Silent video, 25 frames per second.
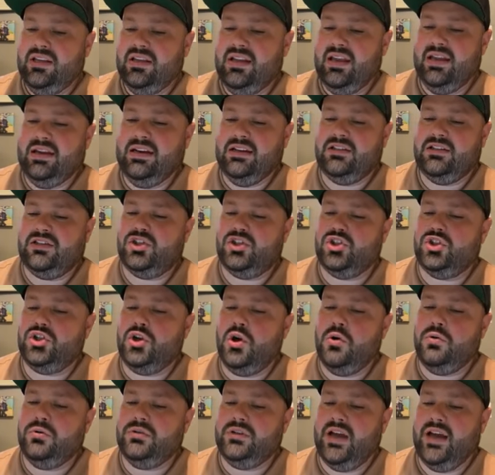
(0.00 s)
And it's
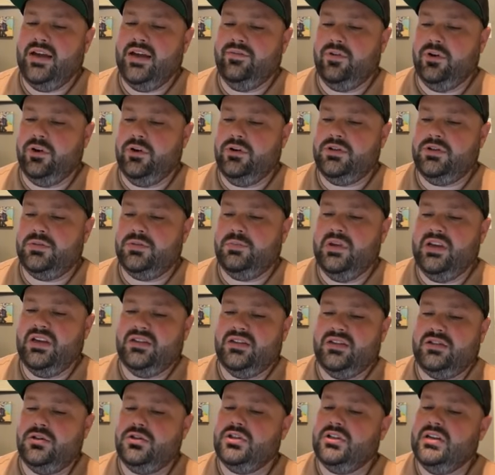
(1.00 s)
so diverse
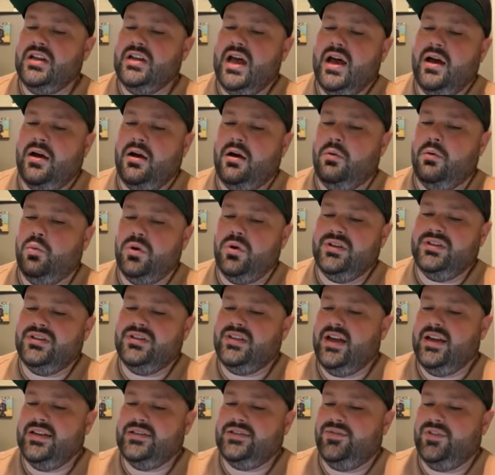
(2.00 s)
because there's not a one
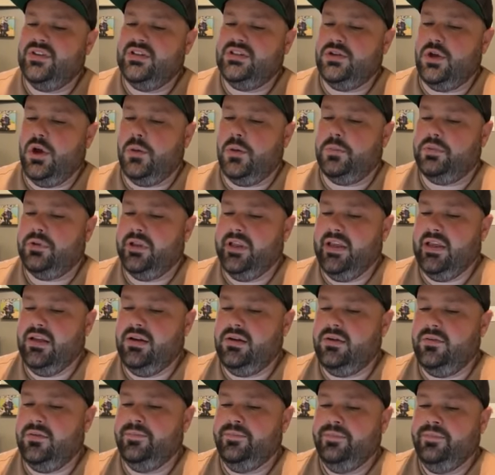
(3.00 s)
size fits all
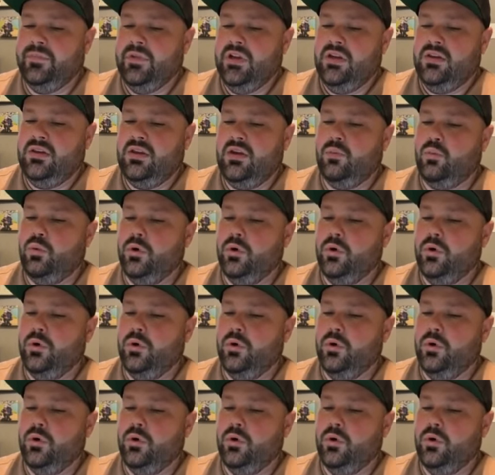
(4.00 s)
plan that